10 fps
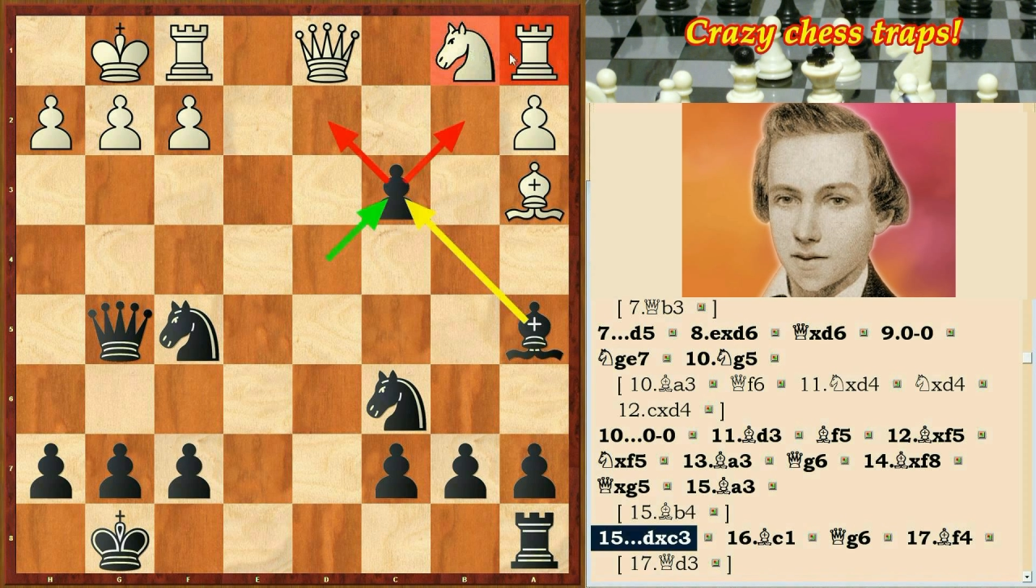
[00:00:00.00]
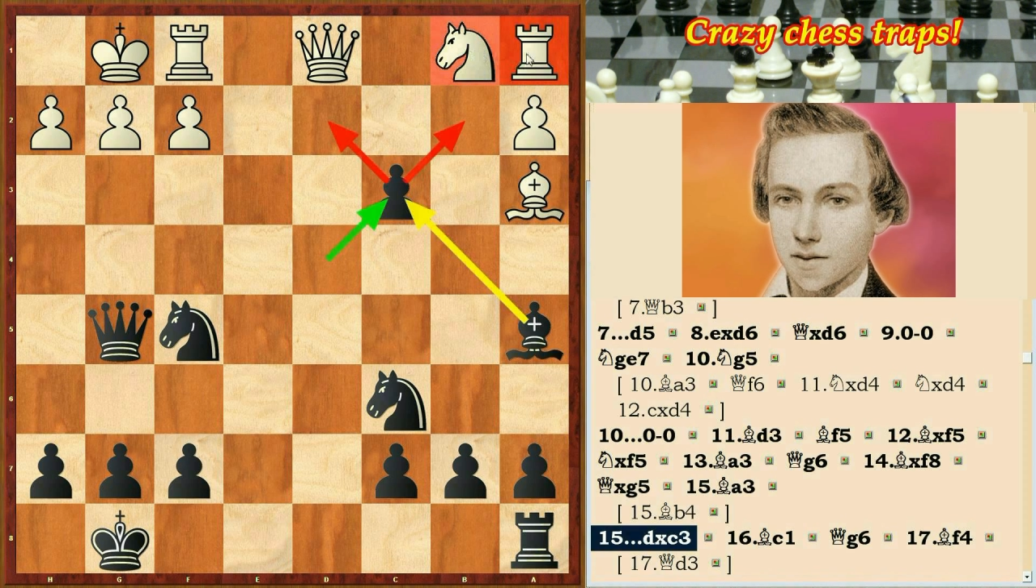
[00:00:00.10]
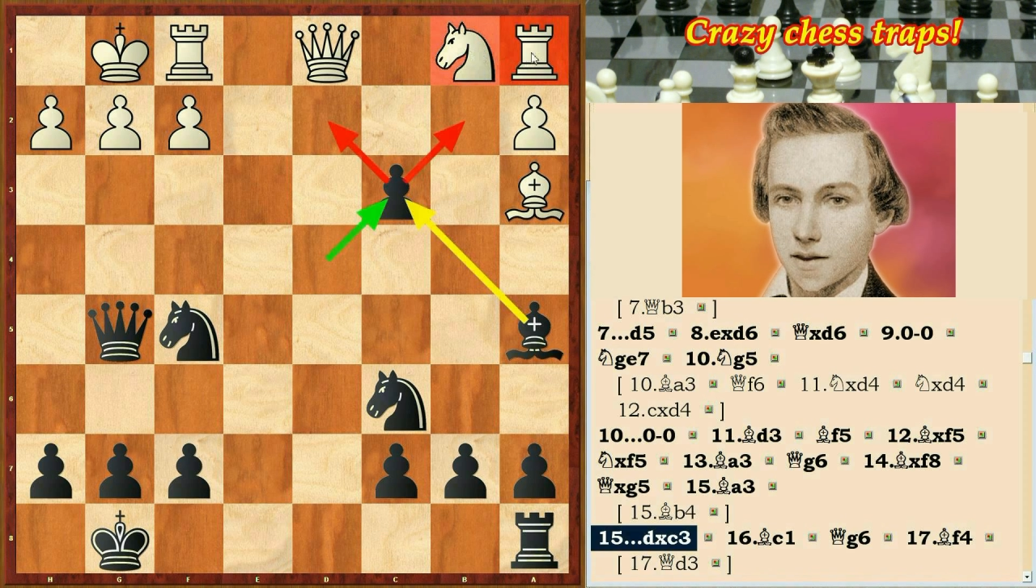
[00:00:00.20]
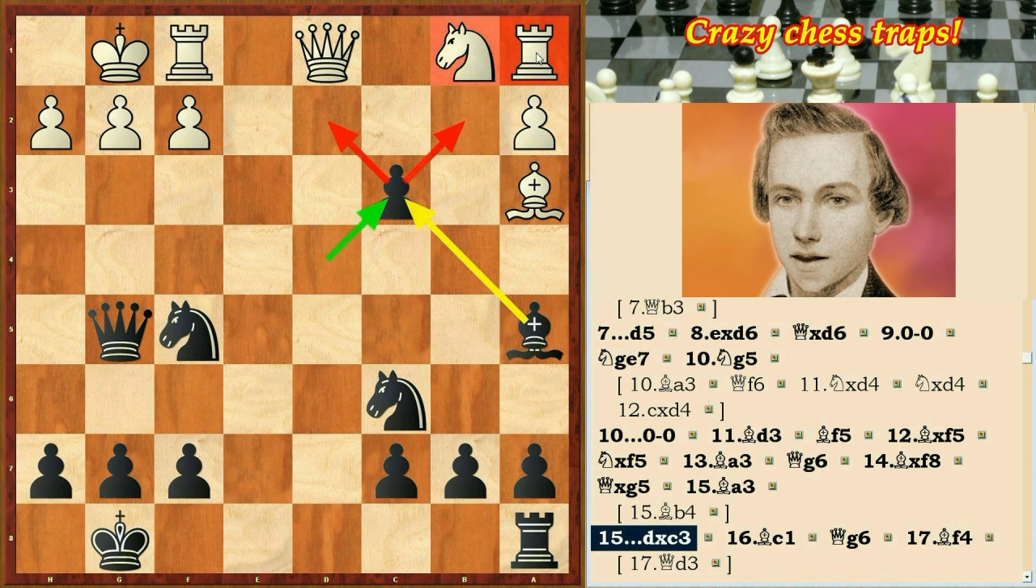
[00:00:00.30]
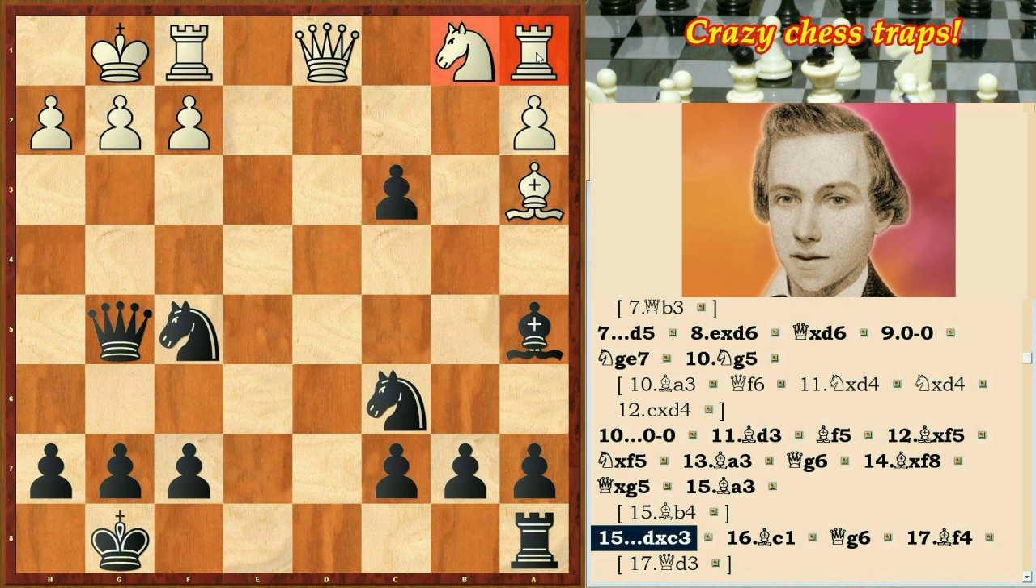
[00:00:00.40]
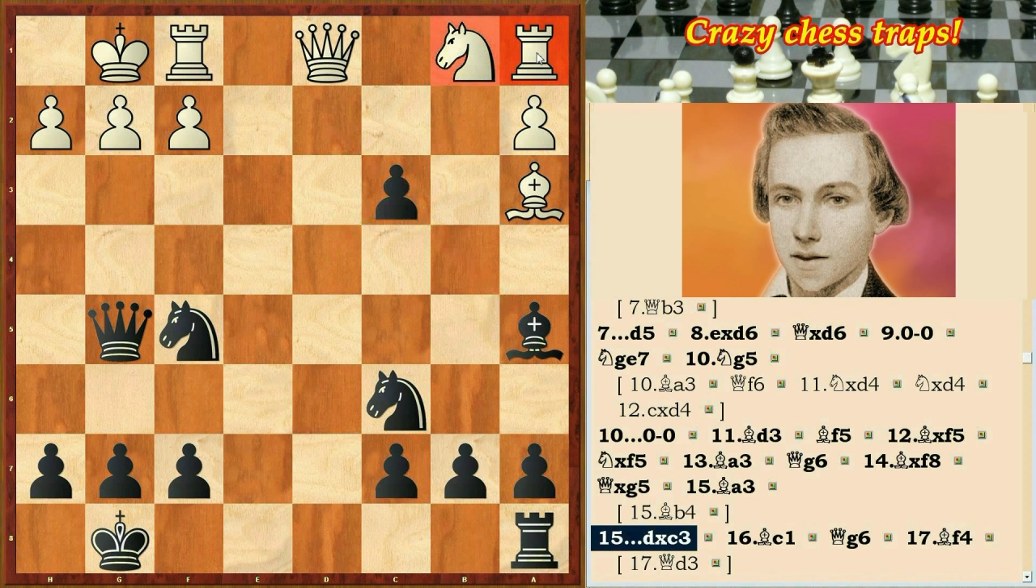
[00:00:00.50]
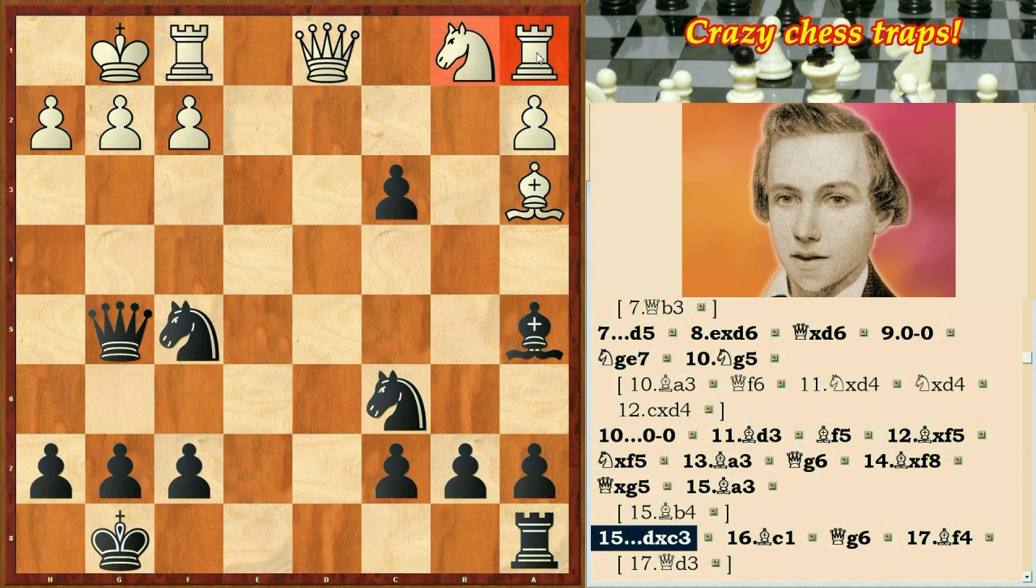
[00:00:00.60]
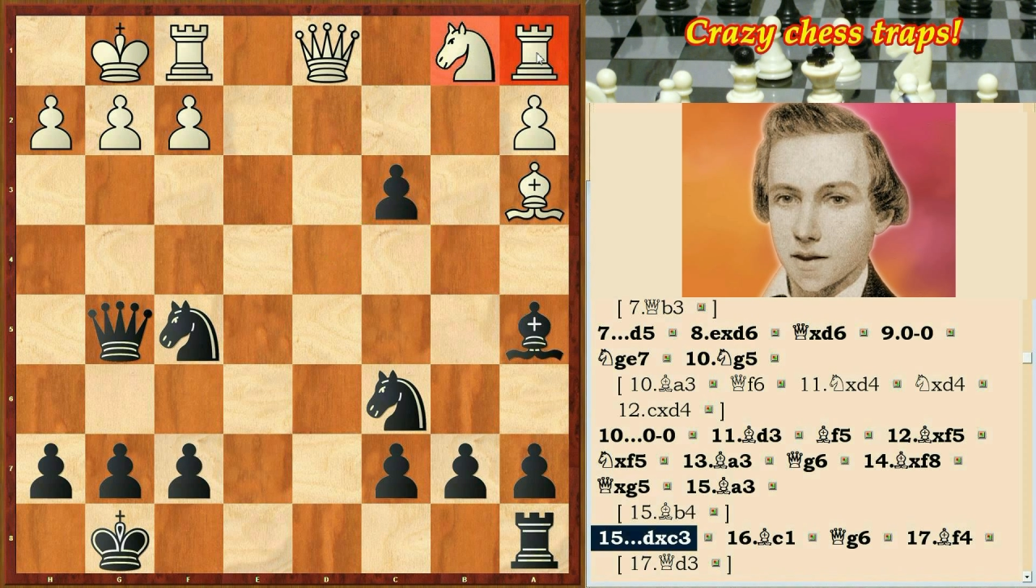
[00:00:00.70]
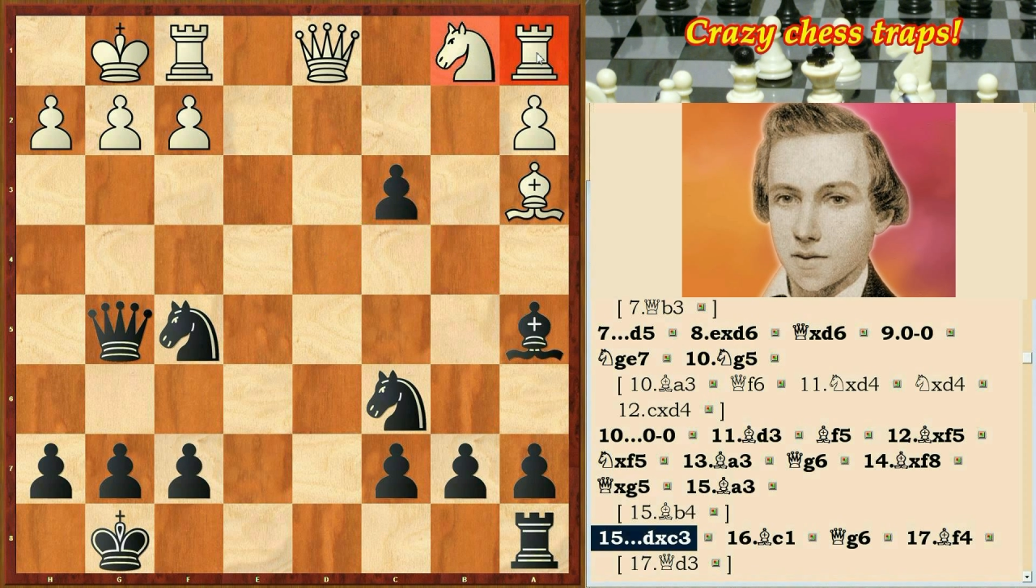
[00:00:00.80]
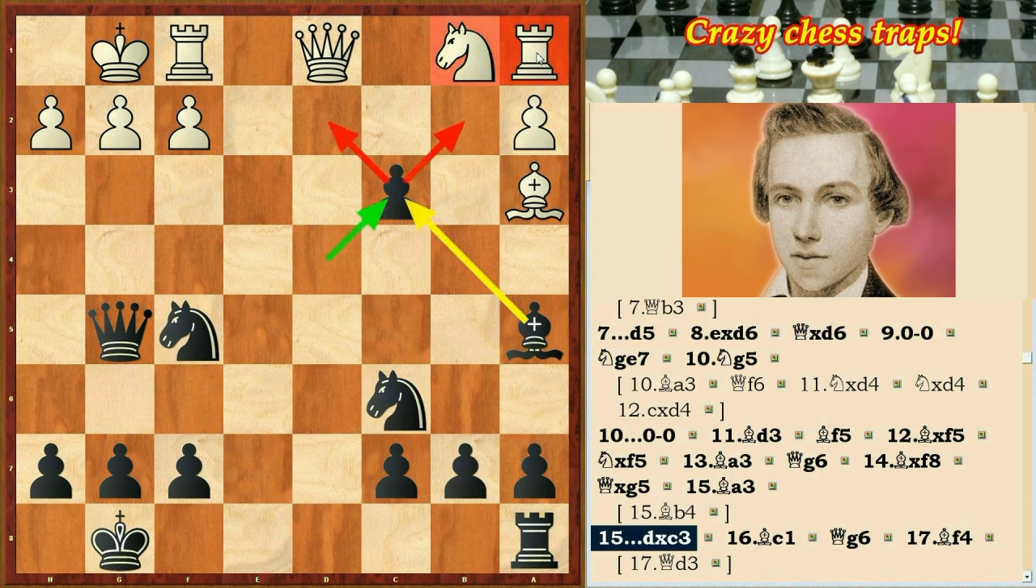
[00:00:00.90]
locked in the
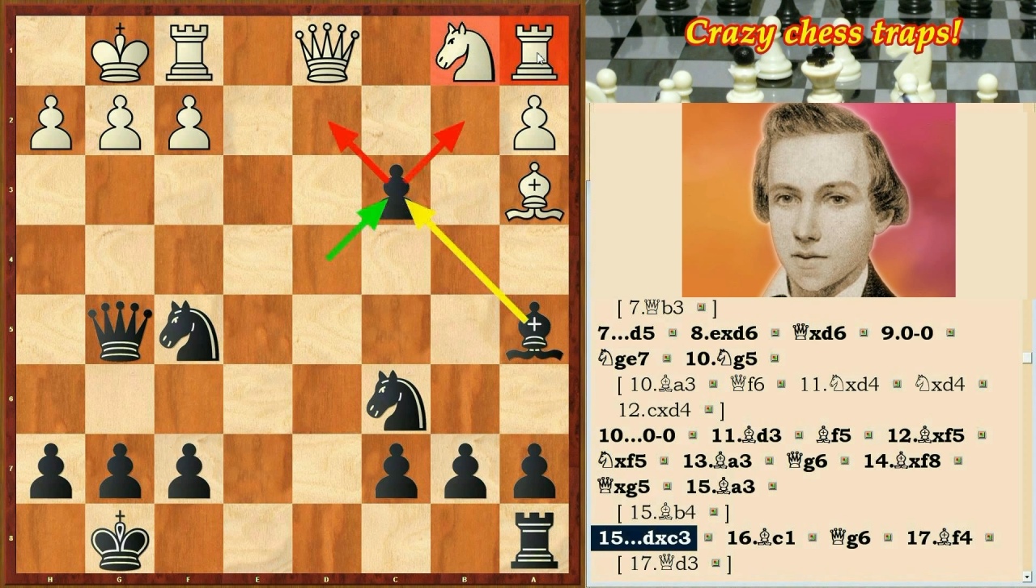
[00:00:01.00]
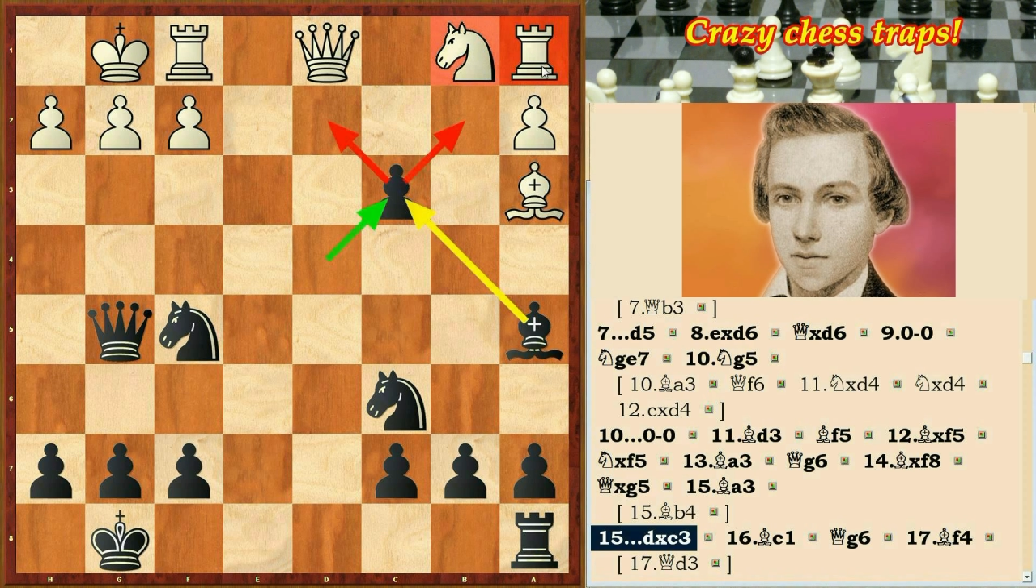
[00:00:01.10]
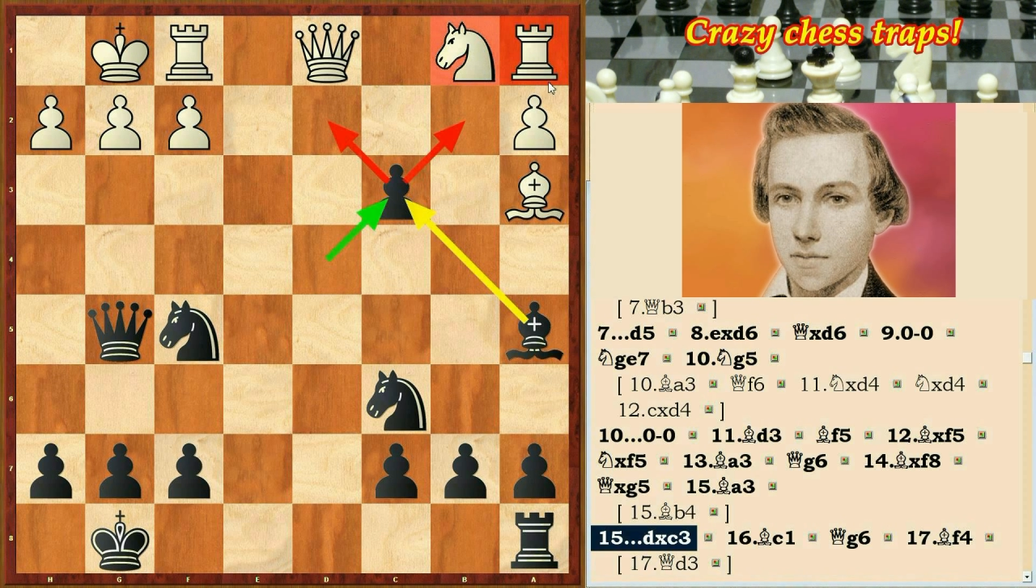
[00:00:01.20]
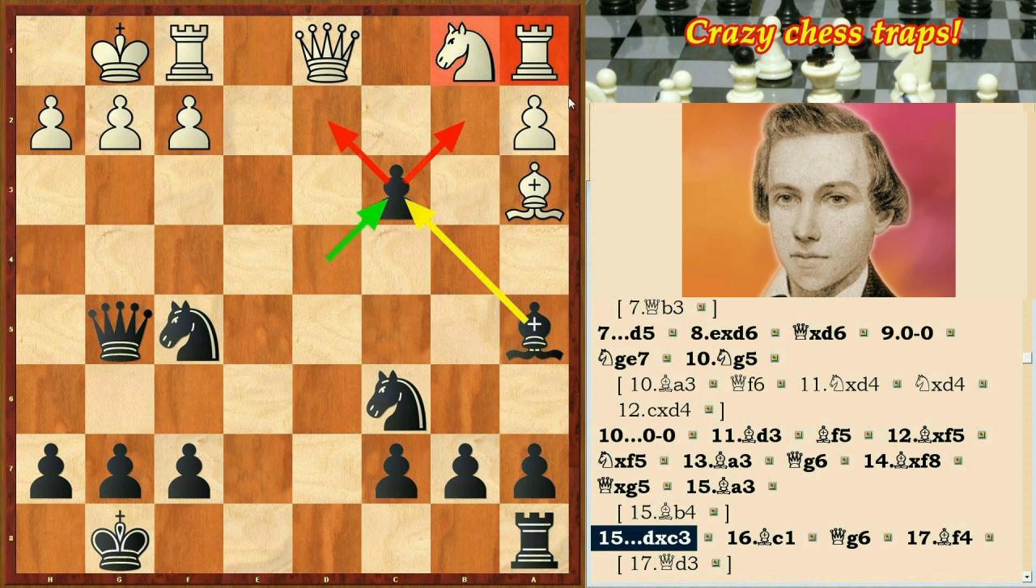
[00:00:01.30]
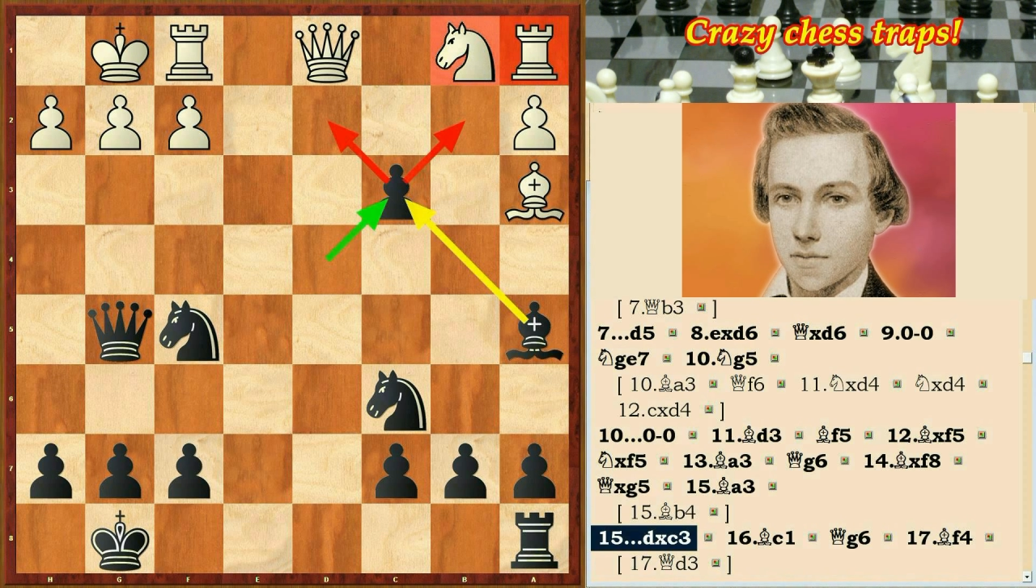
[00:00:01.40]
corner.